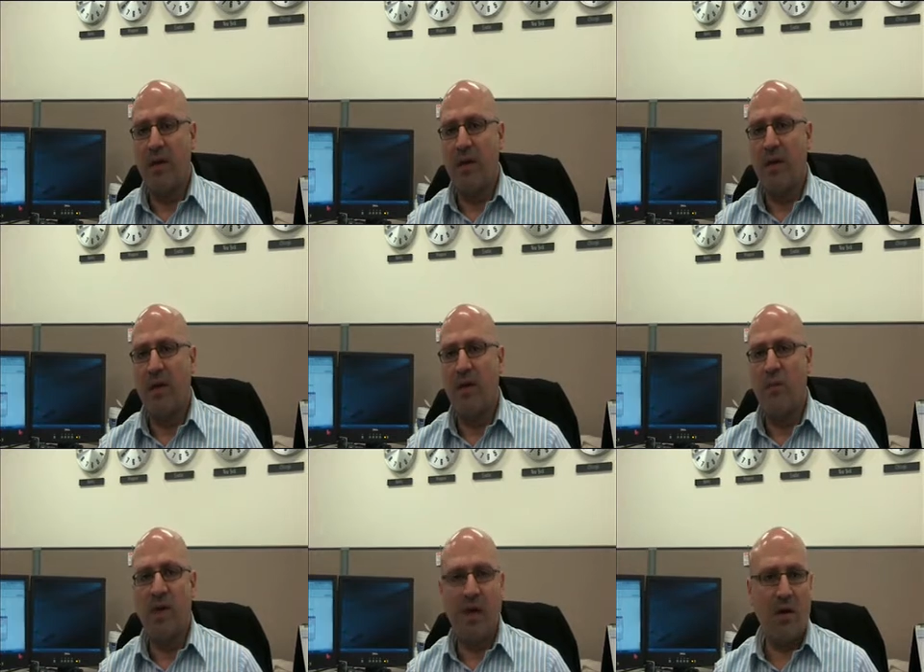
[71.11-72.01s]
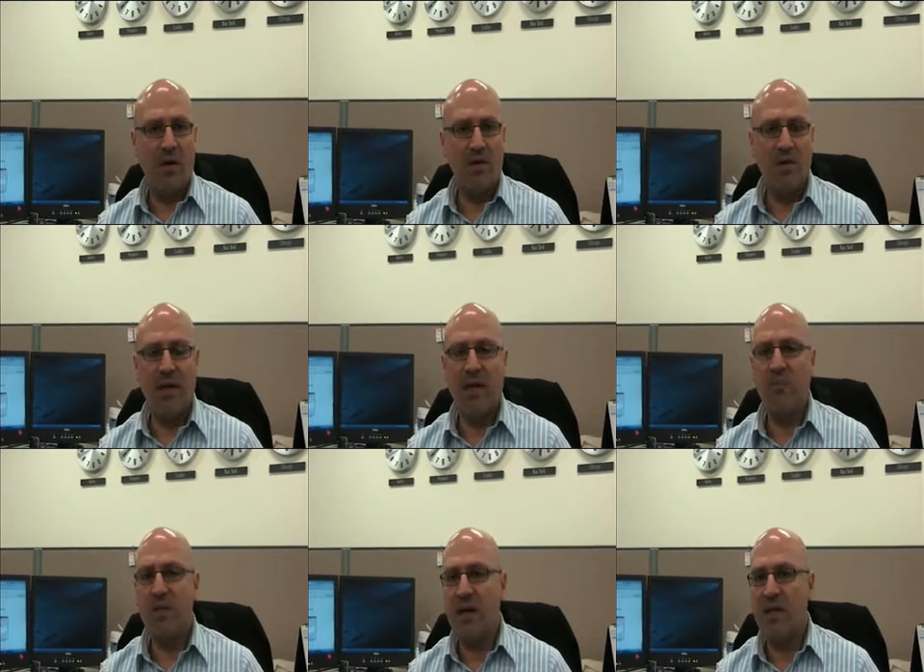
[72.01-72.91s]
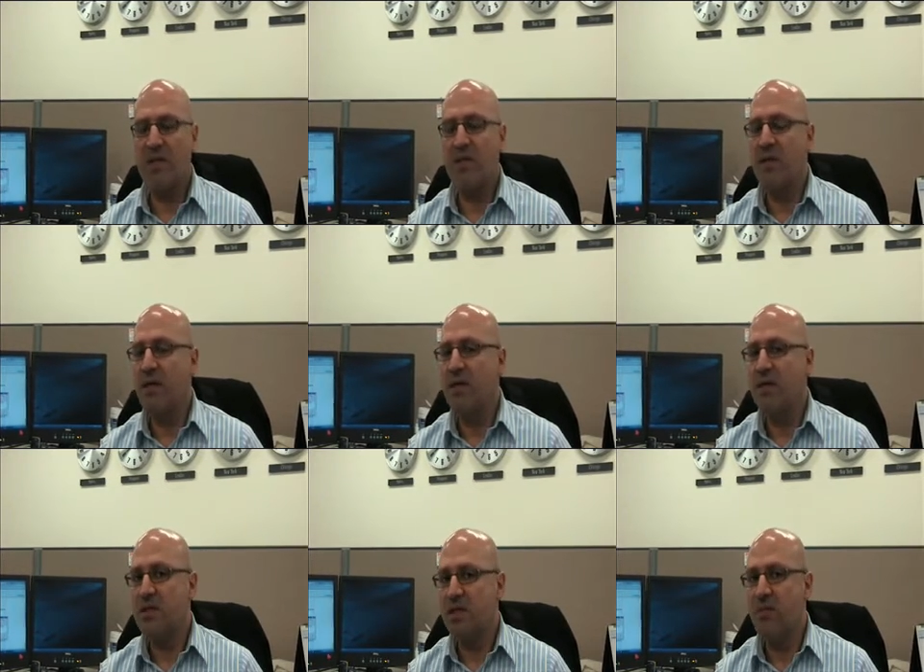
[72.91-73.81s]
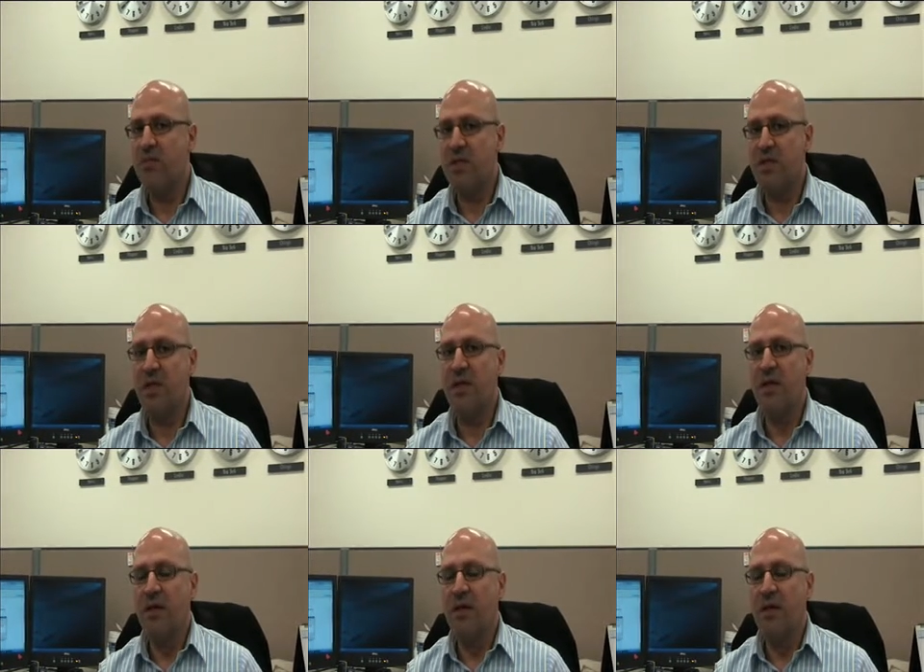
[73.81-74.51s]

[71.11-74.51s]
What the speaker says: and we're currently sitting at plus 7%